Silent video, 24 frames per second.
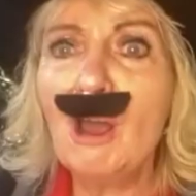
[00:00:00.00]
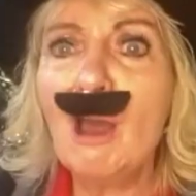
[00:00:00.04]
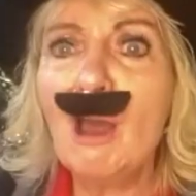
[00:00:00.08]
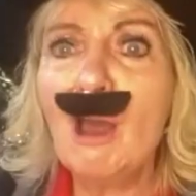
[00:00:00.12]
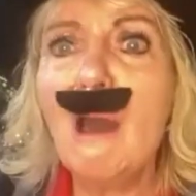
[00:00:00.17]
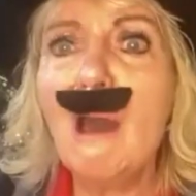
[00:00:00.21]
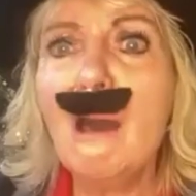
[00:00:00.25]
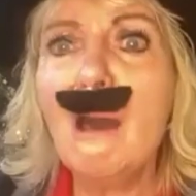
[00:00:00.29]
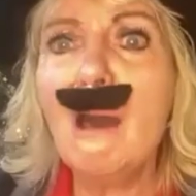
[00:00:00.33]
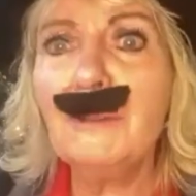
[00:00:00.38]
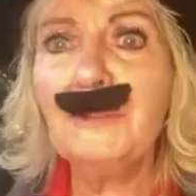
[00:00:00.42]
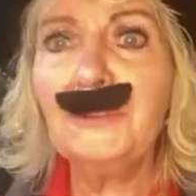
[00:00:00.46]

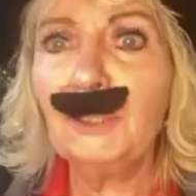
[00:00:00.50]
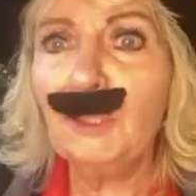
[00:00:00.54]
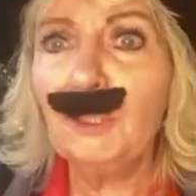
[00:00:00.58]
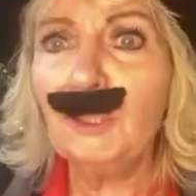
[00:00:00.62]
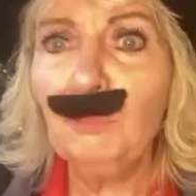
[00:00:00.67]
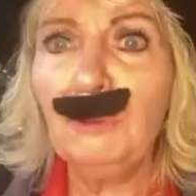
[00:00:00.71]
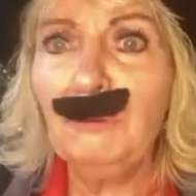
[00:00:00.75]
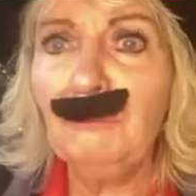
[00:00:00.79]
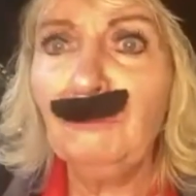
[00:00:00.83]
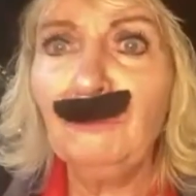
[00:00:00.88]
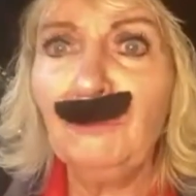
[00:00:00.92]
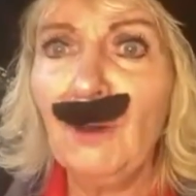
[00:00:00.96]
can we
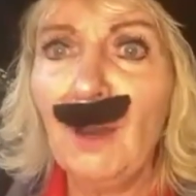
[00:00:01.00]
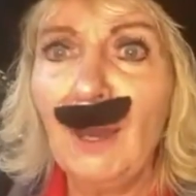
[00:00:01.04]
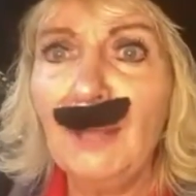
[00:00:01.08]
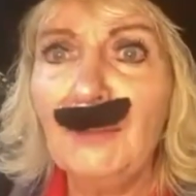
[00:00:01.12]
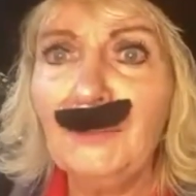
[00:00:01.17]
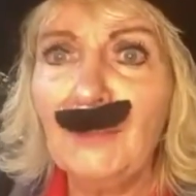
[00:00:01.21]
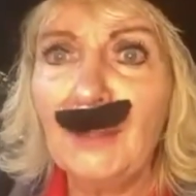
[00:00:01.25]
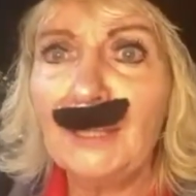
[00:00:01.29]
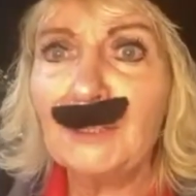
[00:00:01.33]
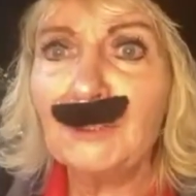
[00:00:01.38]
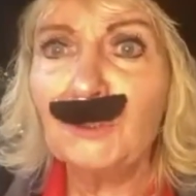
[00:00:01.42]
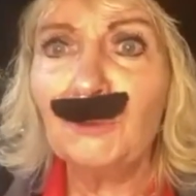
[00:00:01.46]
find that
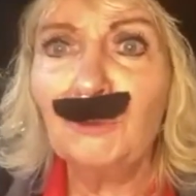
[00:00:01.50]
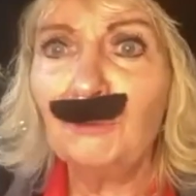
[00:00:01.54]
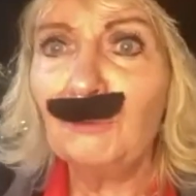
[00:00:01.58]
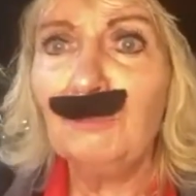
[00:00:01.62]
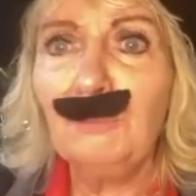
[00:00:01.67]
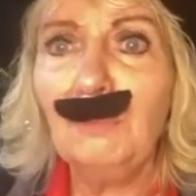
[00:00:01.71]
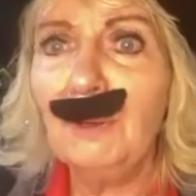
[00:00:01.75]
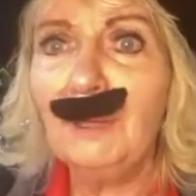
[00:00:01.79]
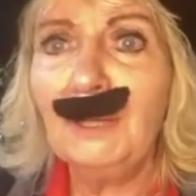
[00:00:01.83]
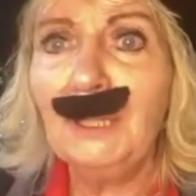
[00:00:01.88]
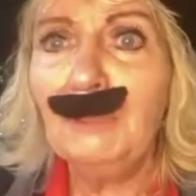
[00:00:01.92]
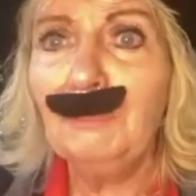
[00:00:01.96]
sort of
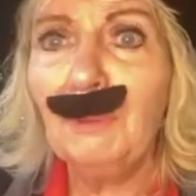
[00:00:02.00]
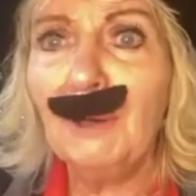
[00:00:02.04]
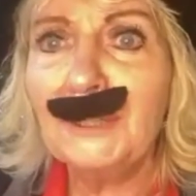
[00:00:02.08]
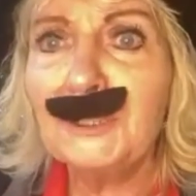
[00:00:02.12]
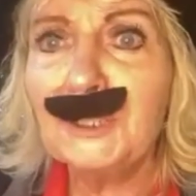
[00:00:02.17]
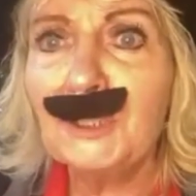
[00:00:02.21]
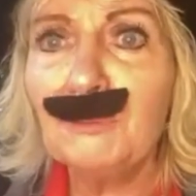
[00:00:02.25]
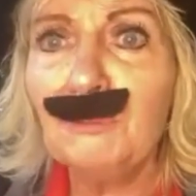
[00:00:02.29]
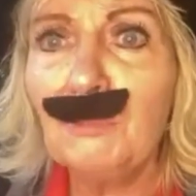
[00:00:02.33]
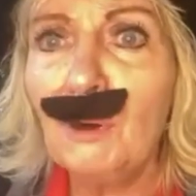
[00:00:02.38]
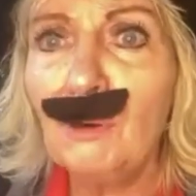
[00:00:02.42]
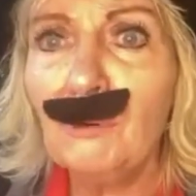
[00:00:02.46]
money by
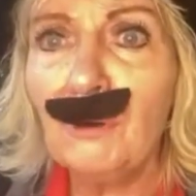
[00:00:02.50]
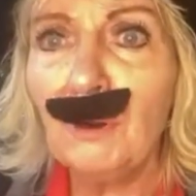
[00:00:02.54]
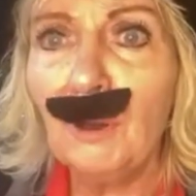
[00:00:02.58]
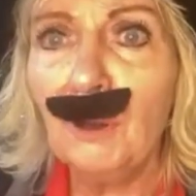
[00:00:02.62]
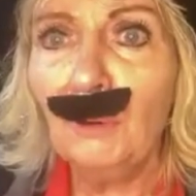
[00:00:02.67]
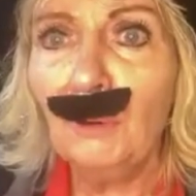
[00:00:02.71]
tomorrow?